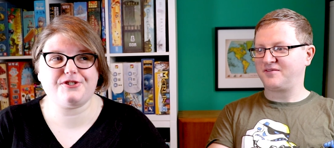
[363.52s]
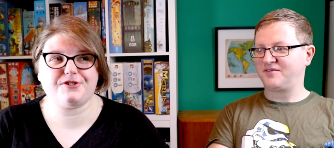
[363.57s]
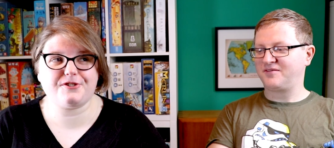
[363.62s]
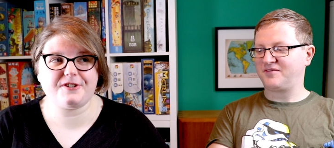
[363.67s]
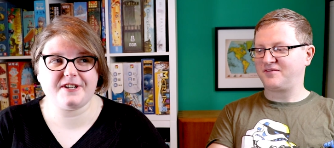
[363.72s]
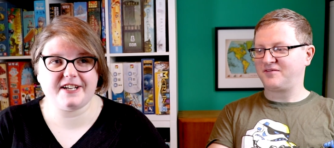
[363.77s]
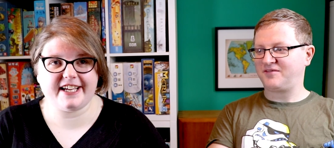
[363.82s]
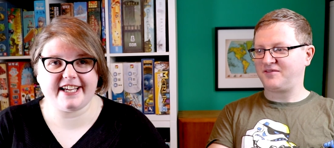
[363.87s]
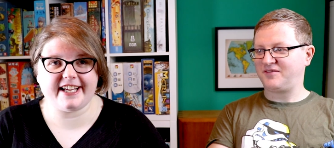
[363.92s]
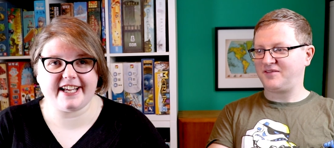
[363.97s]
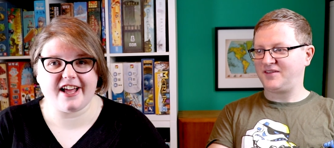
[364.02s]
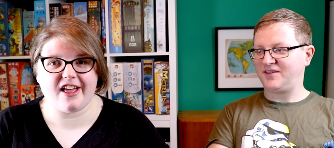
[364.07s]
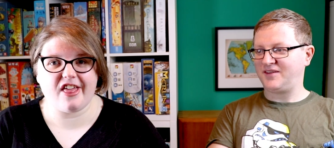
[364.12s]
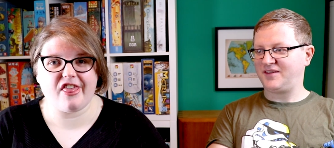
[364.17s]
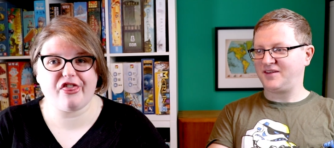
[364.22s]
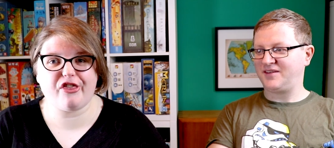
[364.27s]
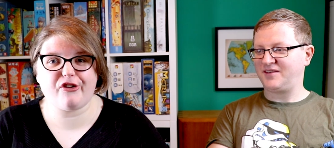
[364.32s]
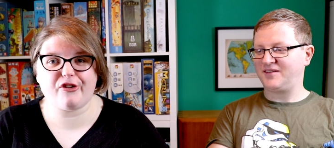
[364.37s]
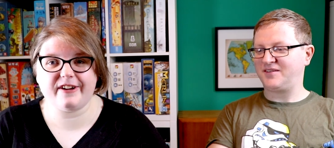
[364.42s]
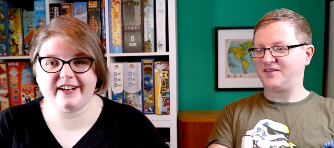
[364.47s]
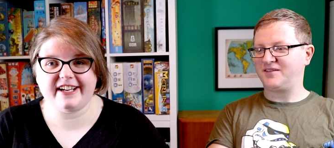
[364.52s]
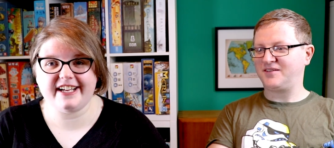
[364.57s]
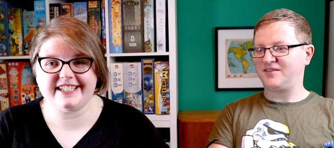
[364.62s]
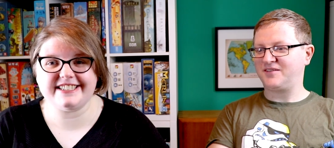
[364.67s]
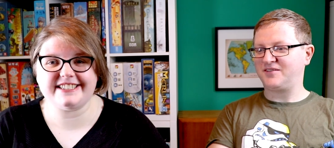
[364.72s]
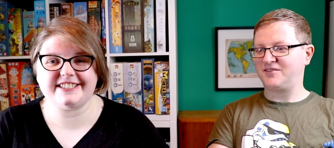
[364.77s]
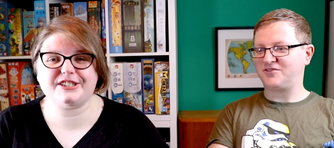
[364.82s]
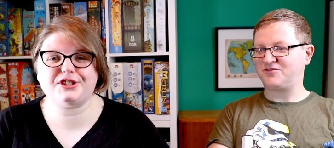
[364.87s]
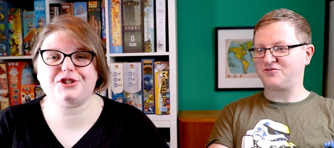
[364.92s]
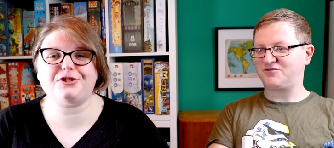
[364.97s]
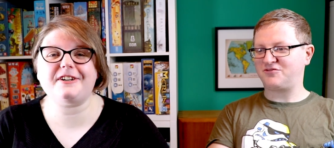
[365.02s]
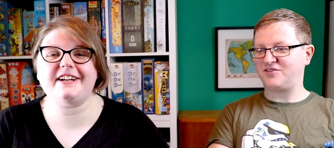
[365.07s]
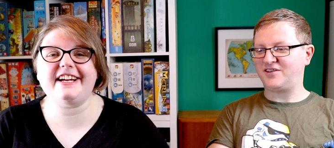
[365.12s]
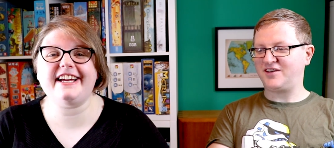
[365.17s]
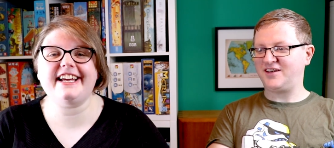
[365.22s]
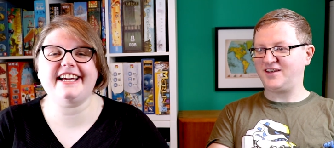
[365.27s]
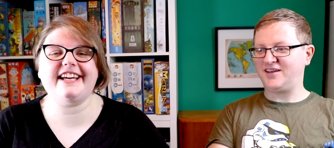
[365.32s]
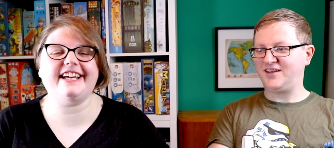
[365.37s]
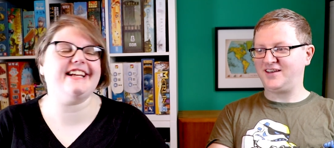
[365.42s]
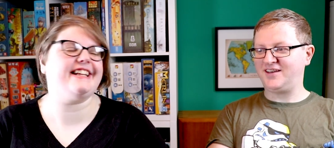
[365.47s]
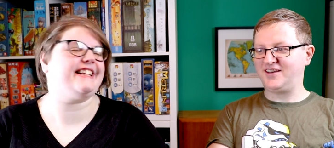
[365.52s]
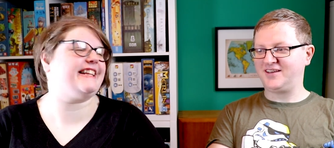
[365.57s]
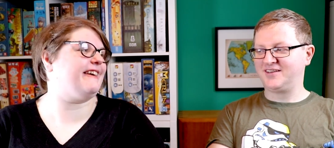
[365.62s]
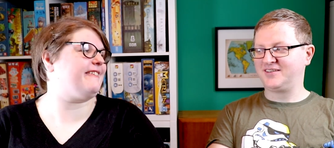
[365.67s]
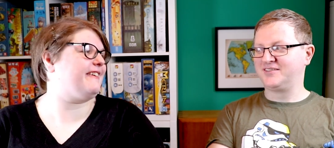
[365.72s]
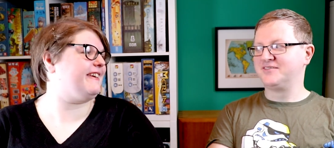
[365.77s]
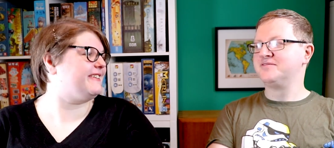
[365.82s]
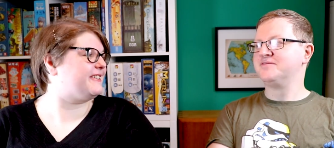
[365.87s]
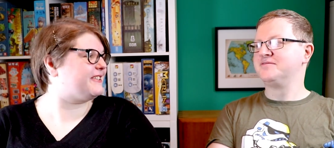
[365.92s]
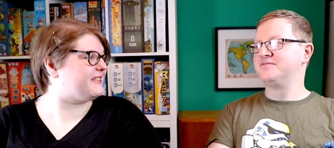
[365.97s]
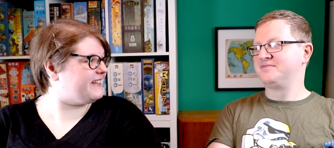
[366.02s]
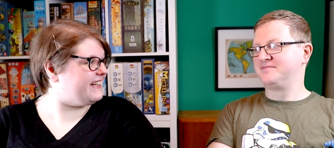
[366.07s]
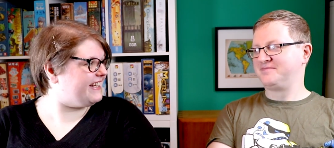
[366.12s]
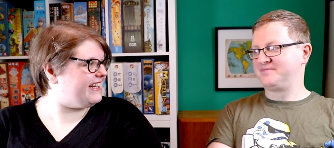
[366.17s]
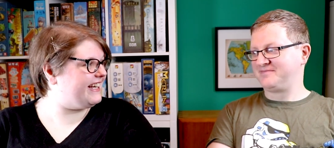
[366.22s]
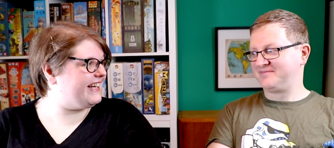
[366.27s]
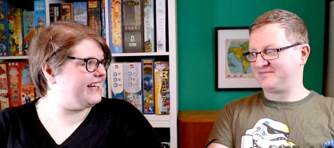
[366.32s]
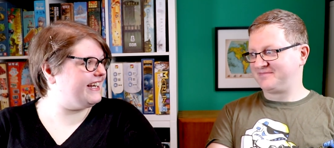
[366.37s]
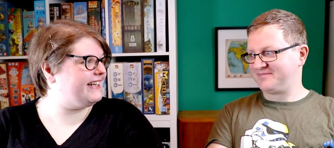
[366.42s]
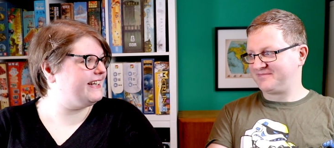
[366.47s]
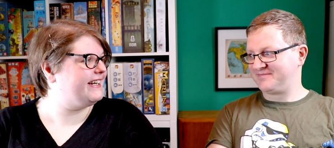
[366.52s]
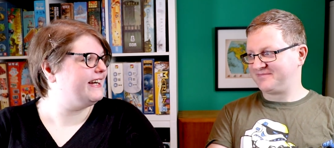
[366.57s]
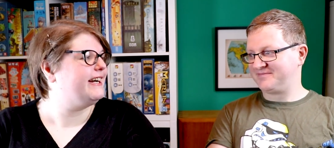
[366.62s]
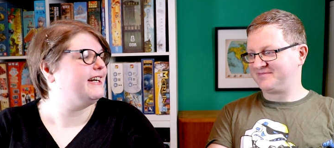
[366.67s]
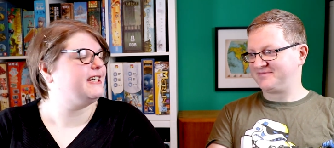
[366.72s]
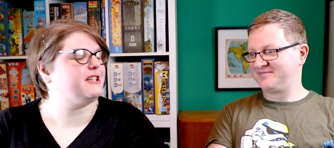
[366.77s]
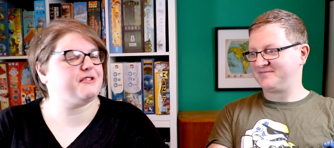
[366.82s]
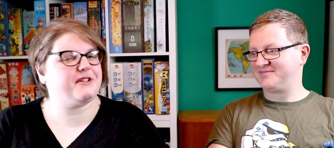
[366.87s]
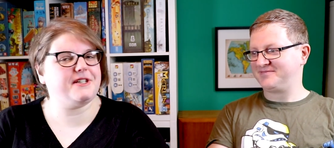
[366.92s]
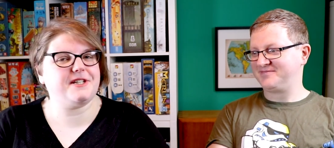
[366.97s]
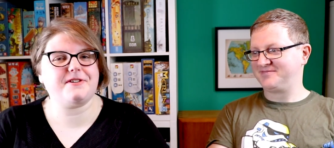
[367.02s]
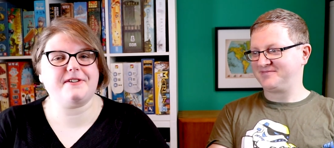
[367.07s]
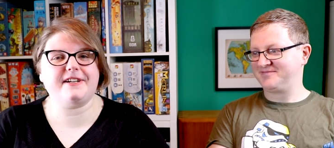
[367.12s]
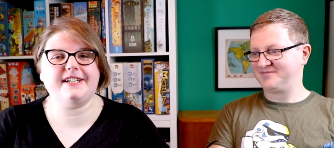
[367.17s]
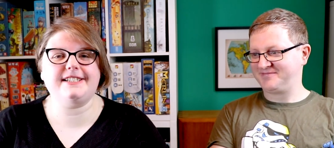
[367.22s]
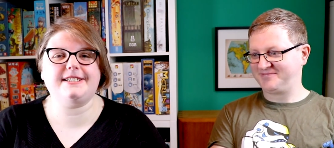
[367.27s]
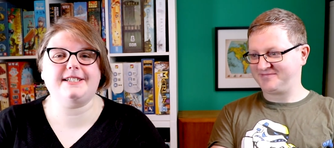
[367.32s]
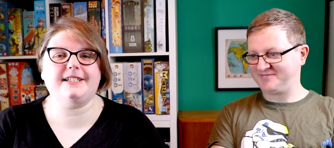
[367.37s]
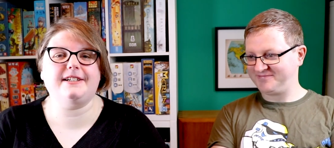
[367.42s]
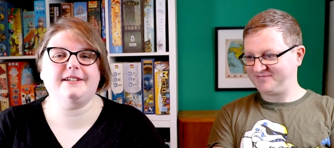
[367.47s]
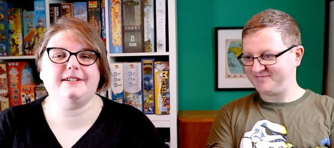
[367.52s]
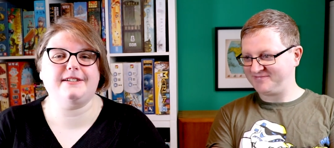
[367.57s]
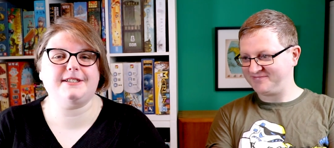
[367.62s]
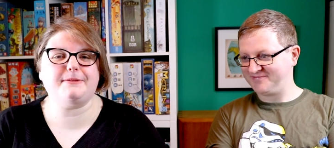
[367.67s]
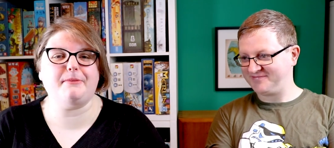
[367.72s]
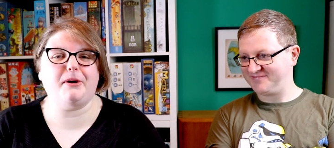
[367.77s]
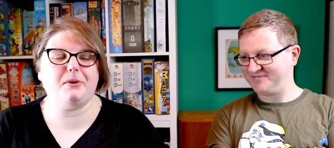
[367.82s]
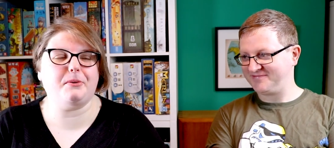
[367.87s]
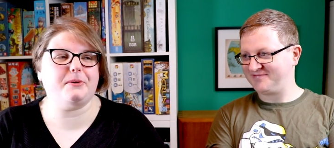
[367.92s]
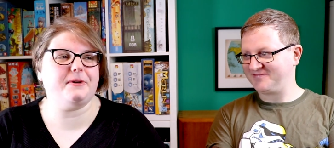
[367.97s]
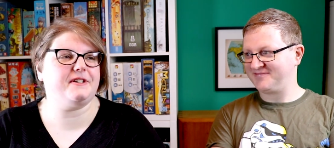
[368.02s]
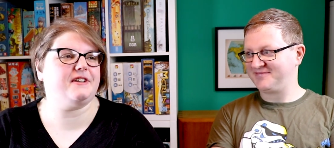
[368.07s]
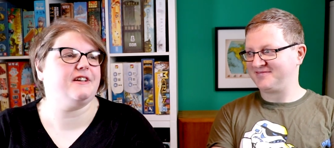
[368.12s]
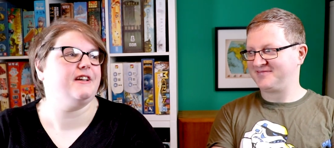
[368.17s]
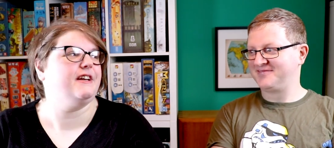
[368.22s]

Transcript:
Speaker 1: tree three tree there we go tree tree trees small wood